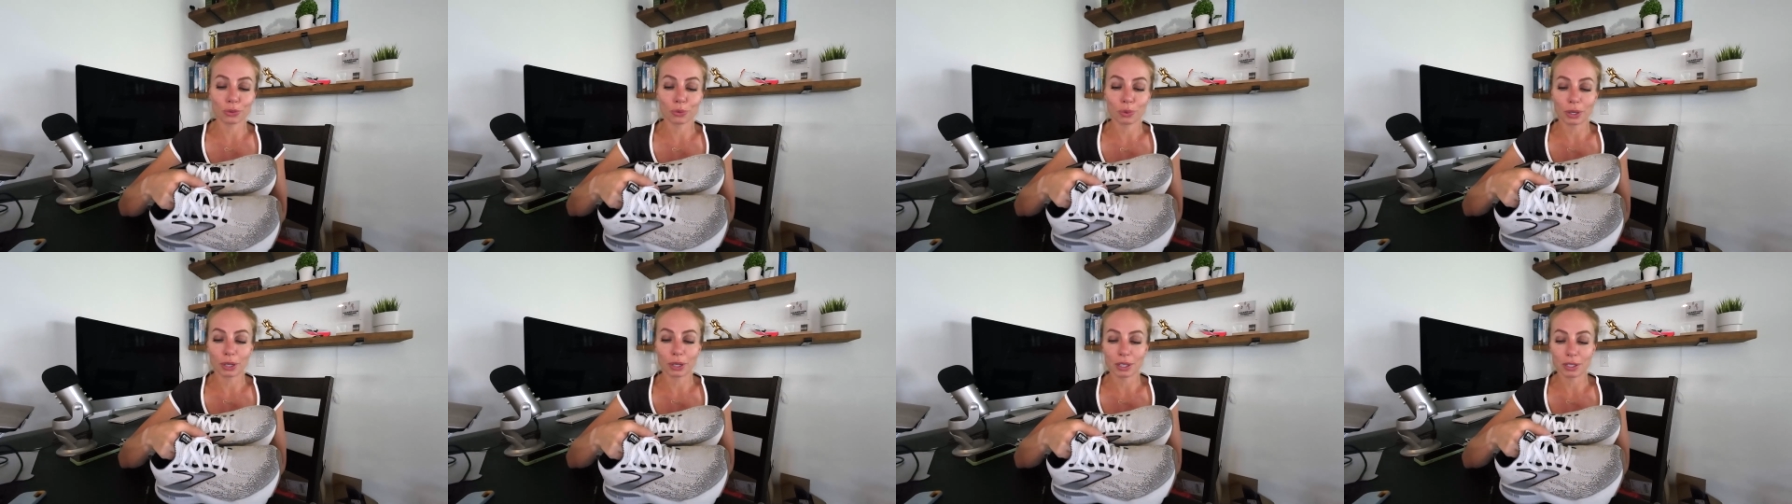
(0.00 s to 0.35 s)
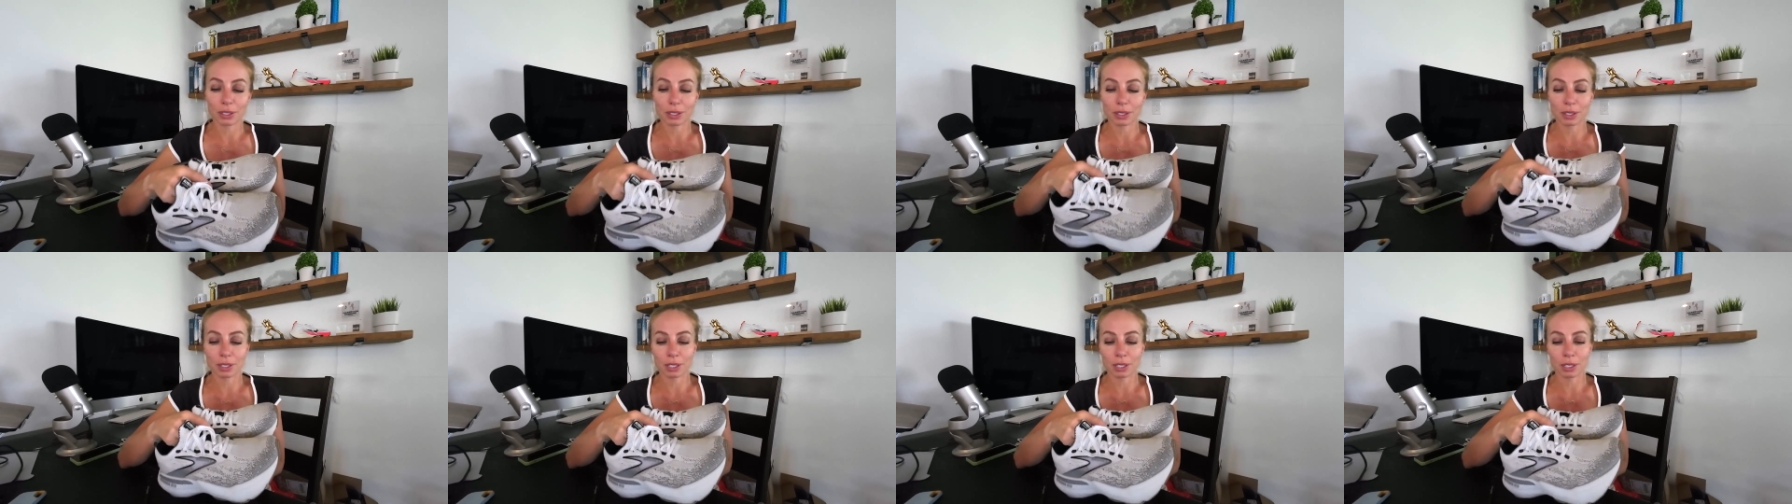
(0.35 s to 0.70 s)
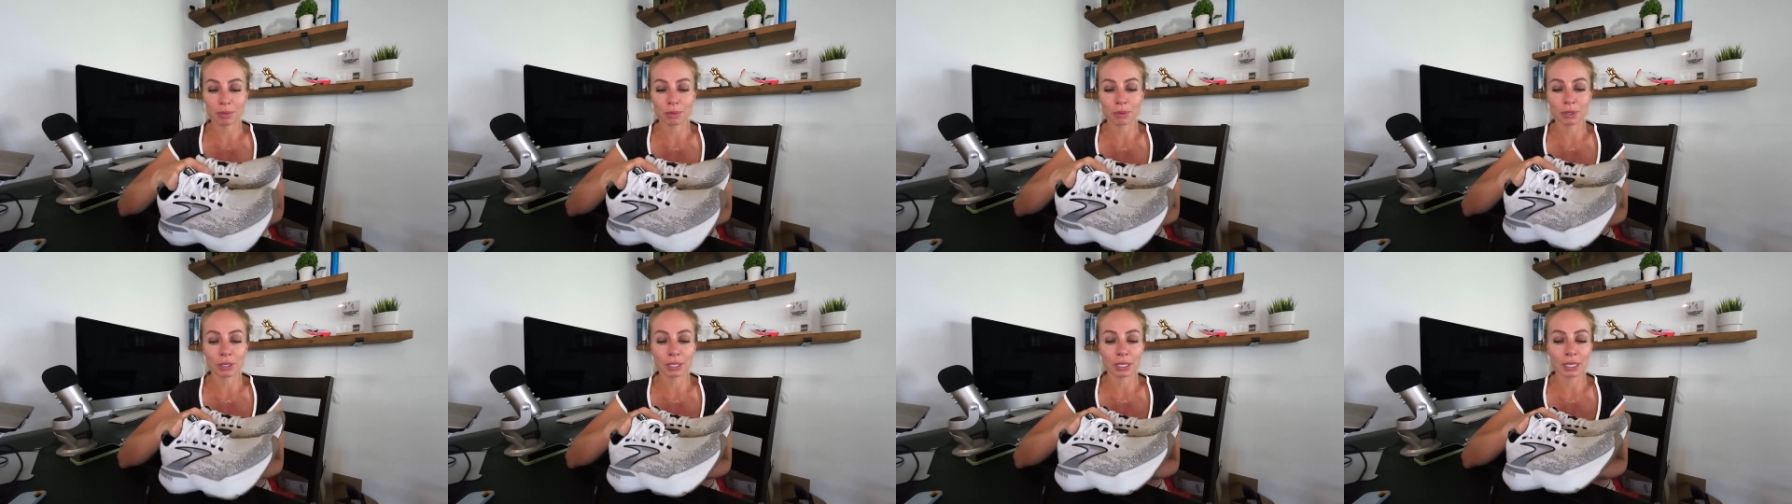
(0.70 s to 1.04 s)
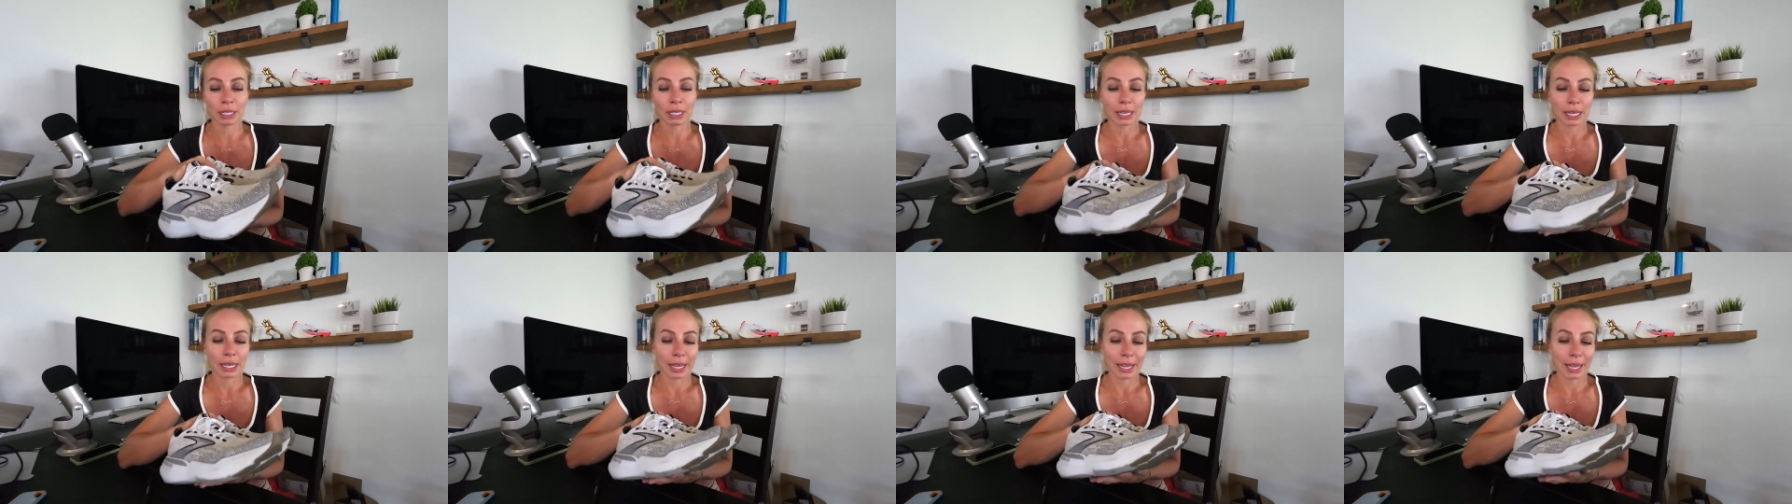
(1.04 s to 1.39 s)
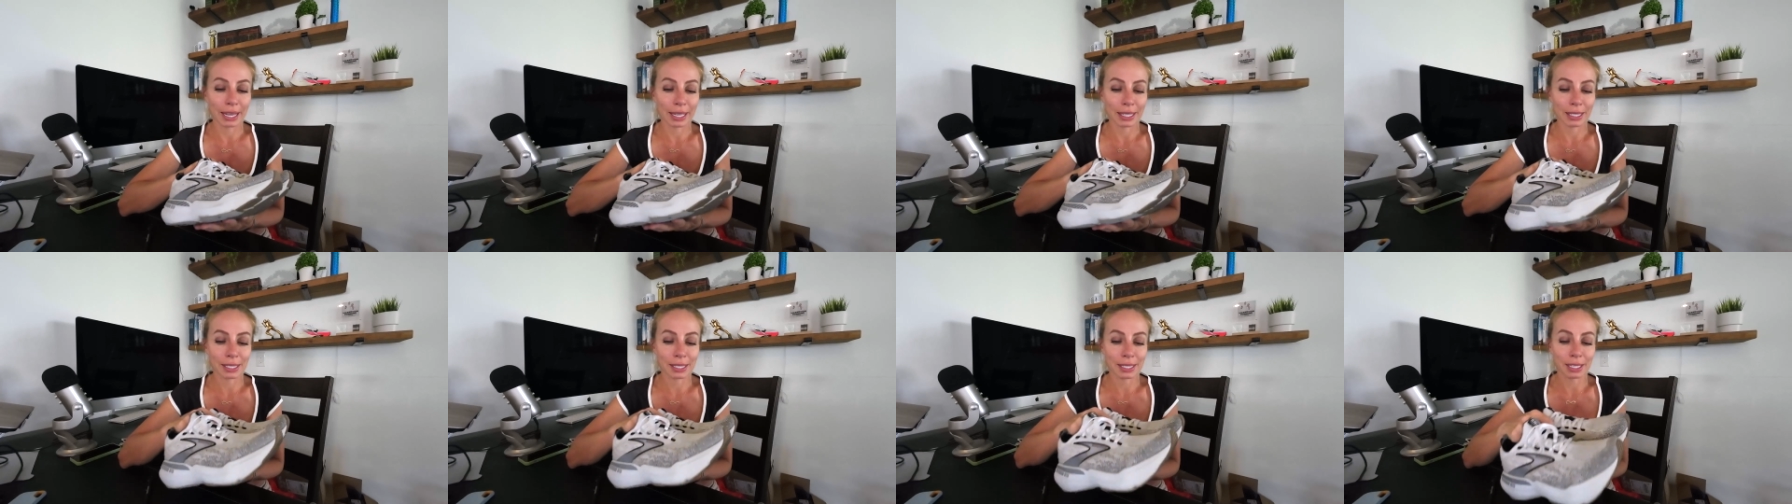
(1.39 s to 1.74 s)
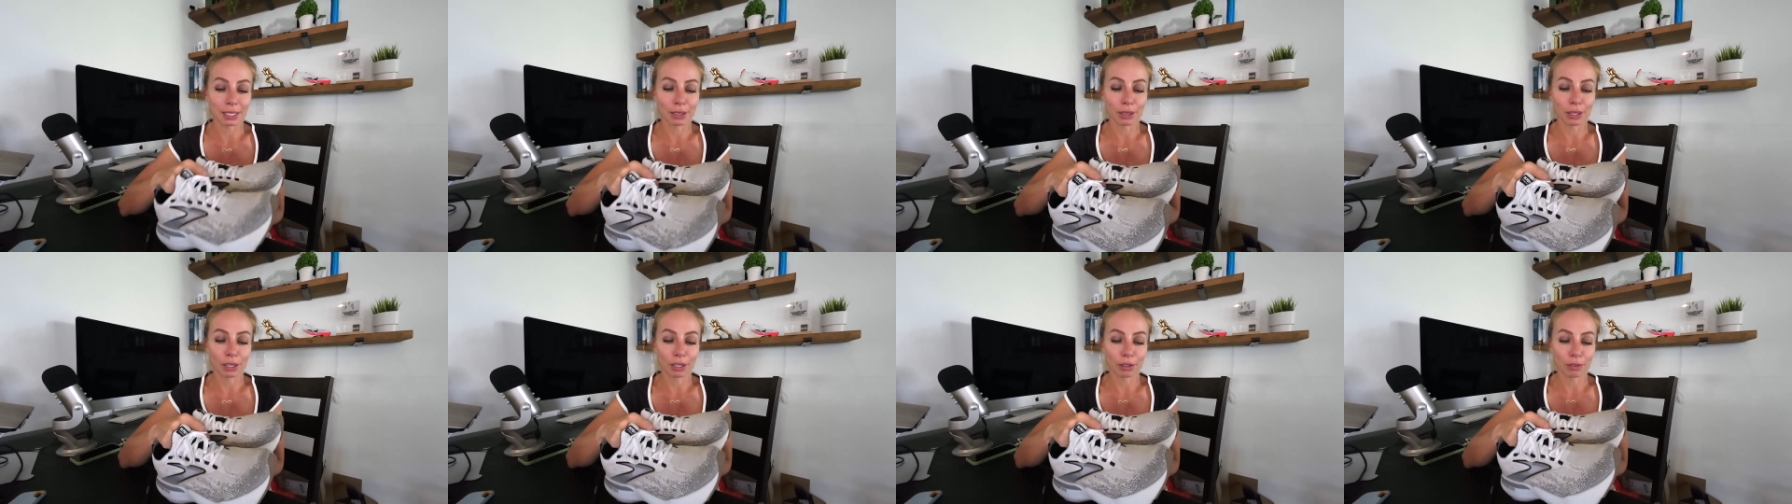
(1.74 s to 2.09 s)
whereas this one has a
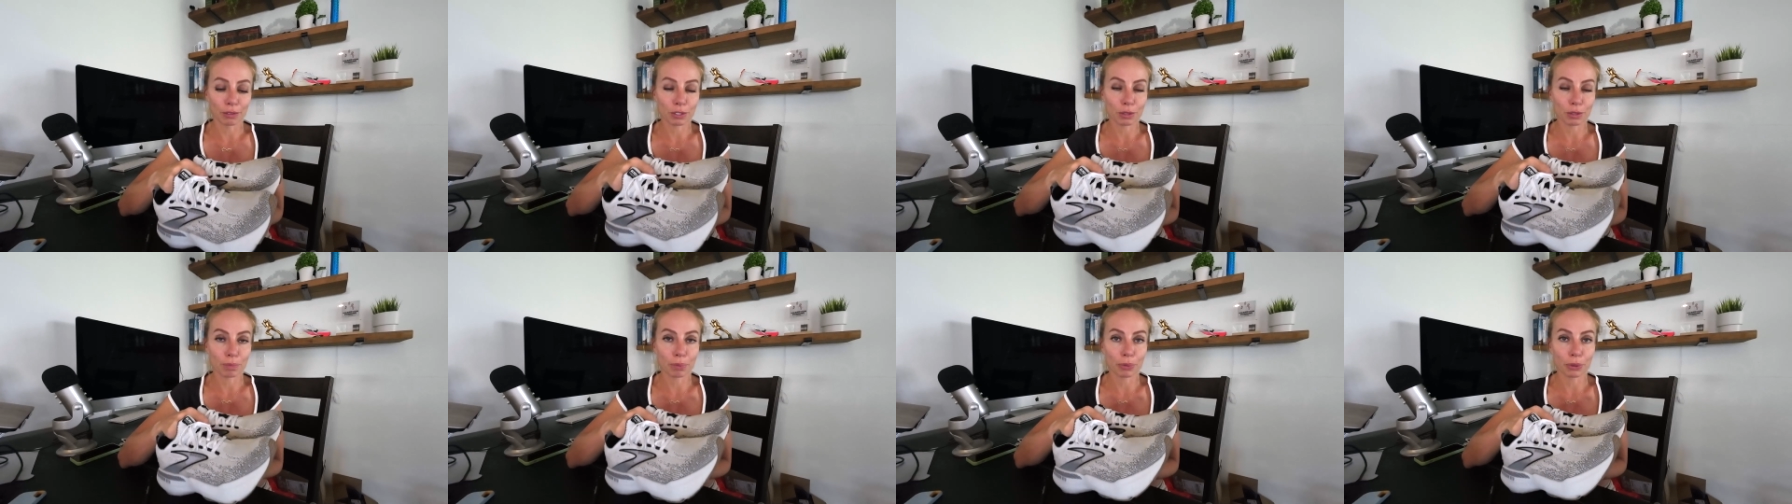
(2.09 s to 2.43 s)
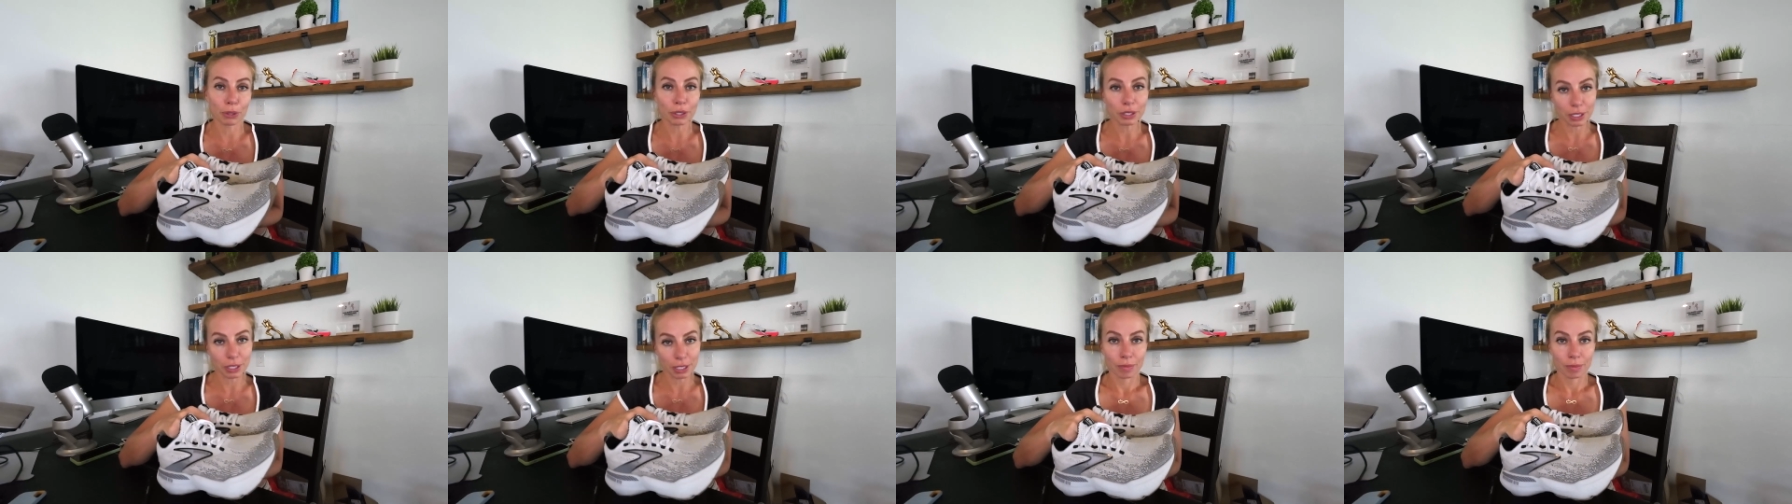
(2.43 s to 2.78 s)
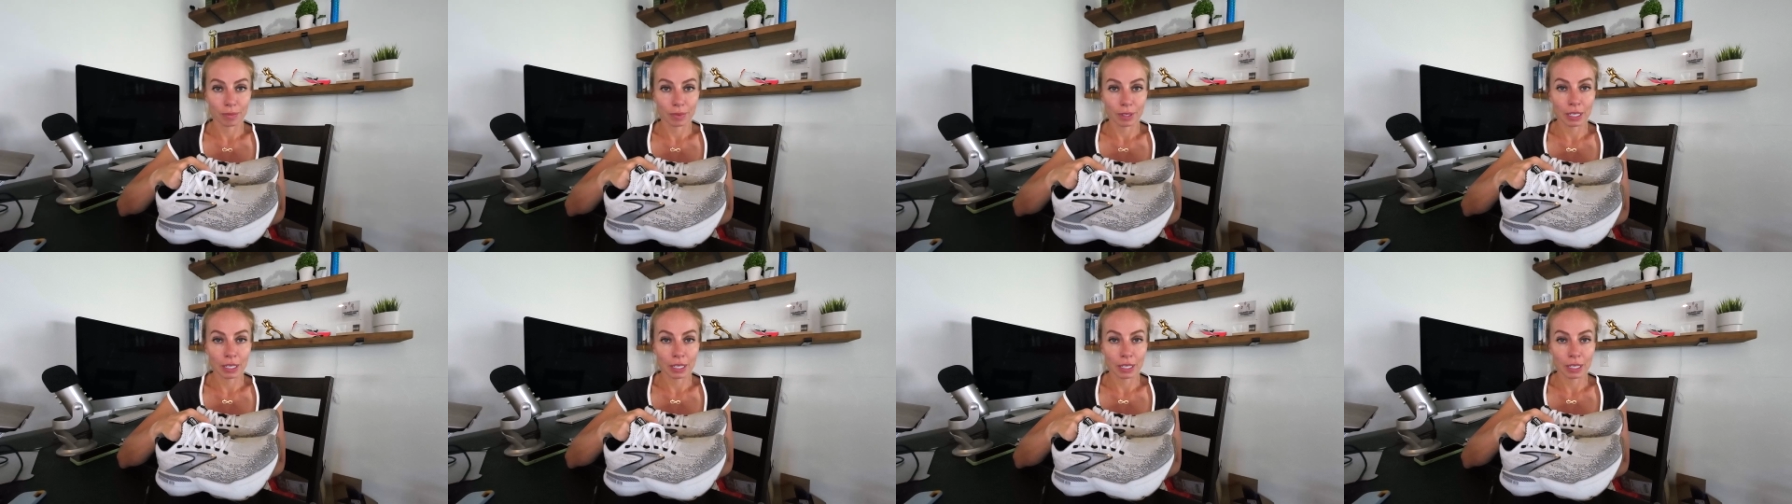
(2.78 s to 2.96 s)
lot of support,